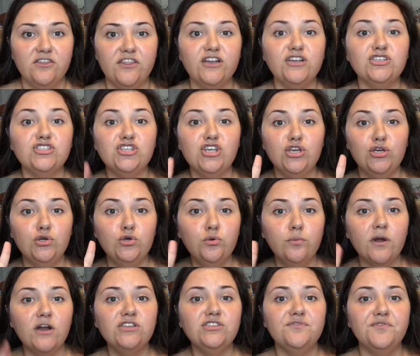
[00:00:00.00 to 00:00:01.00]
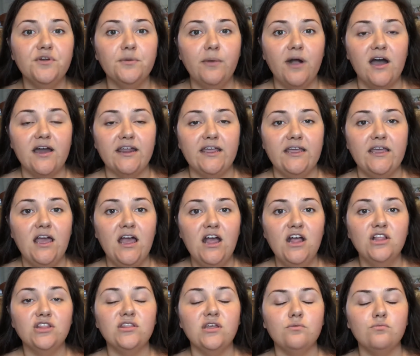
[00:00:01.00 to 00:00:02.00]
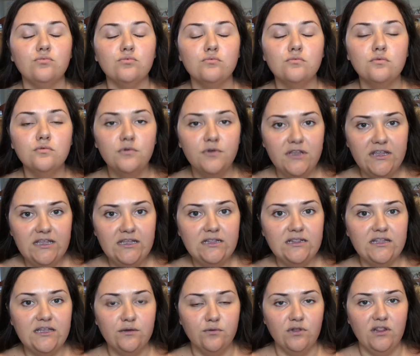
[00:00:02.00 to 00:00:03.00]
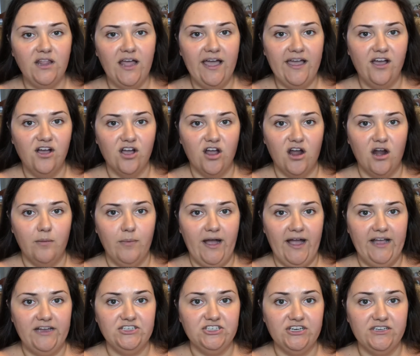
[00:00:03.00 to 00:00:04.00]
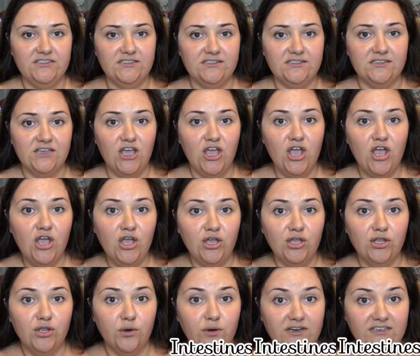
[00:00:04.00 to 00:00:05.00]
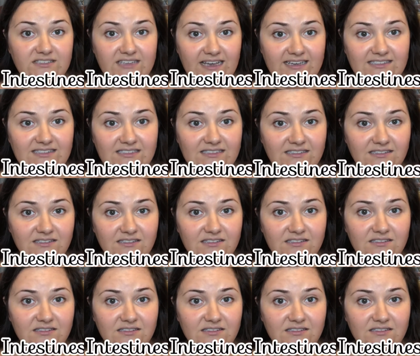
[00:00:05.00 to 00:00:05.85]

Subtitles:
There are 2 parts of your body that really rely on carbohydrates: your intestines